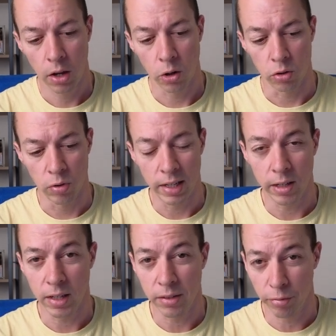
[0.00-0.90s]
because really
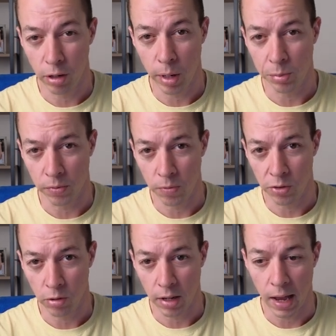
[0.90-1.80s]
you need three months of
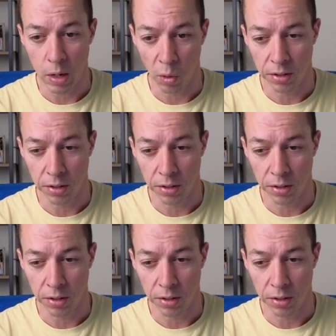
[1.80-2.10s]
inventory at any